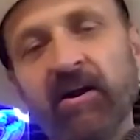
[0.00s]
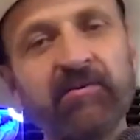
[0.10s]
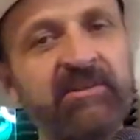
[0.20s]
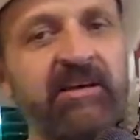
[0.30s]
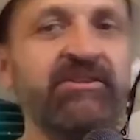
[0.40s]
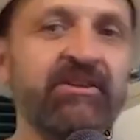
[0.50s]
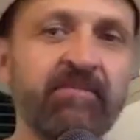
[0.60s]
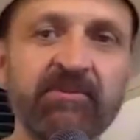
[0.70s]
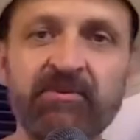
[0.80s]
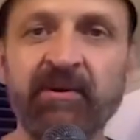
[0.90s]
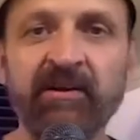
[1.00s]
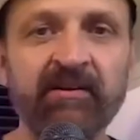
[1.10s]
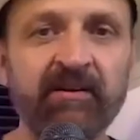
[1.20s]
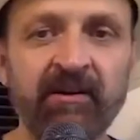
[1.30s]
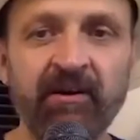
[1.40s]
tension
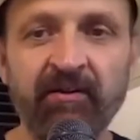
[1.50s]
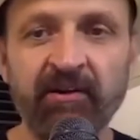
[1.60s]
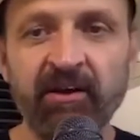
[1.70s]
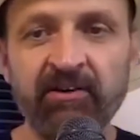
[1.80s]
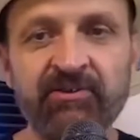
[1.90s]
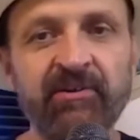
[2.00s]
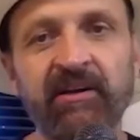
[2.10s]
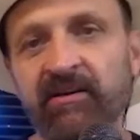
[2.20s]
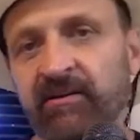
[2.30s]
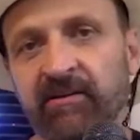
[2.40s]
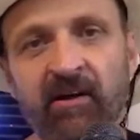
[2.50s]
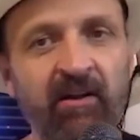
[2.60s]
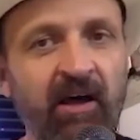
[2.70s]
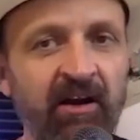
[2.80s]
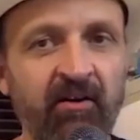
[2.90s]
between, the country and a
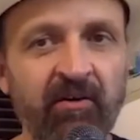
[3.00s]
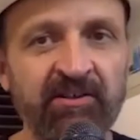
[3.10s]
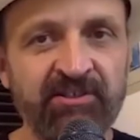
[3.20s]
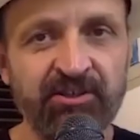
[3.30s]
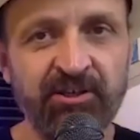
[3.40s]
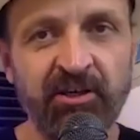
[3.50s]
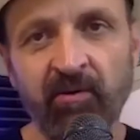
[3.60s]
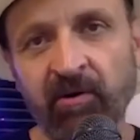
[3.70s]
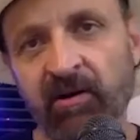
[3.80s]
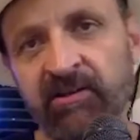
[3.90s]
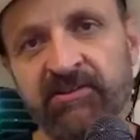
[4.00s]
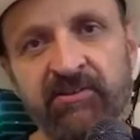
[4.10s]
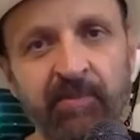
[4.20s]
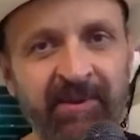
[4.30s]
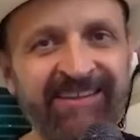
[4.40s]
lot of crazy shit going on. And so
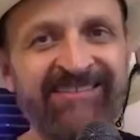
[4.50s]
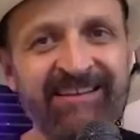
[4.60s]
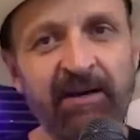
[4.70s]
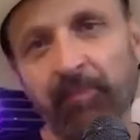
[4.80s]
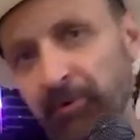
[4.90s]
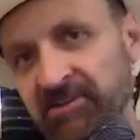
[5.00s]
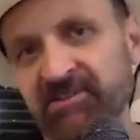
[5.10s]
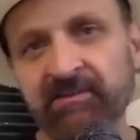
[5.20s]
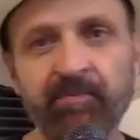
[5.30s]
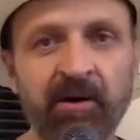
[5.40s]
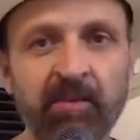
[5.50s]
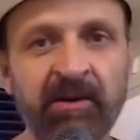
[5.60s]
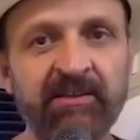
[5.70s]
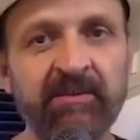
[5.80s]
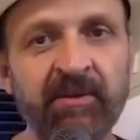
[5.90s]
to be inside a prison, probably
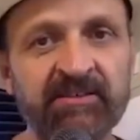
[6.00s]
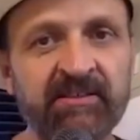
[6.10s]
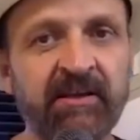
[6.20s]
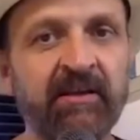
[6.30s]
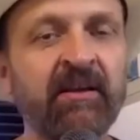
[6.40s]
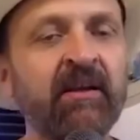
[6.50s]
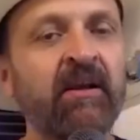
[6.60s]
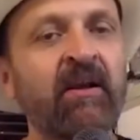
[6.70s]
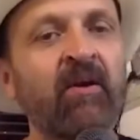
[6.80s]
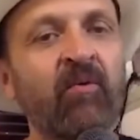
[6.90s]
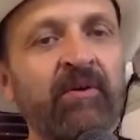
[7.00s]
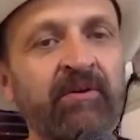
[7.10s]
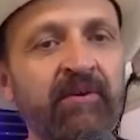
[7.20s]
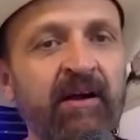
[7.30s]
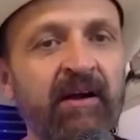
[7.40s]
not the best thing when
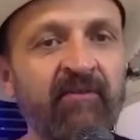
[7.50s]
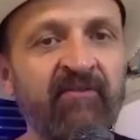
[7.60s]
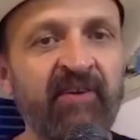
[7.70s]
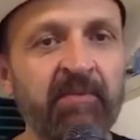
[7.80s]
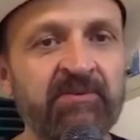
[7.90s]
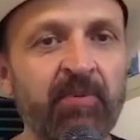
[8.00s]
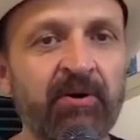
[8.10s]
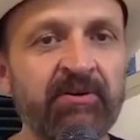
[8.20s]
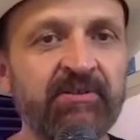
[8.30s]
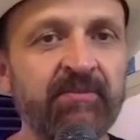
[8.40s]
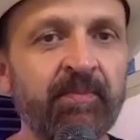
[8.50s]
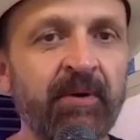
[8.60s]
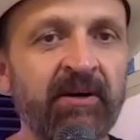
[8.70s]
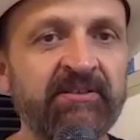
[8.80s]
you're kind of a famous person. But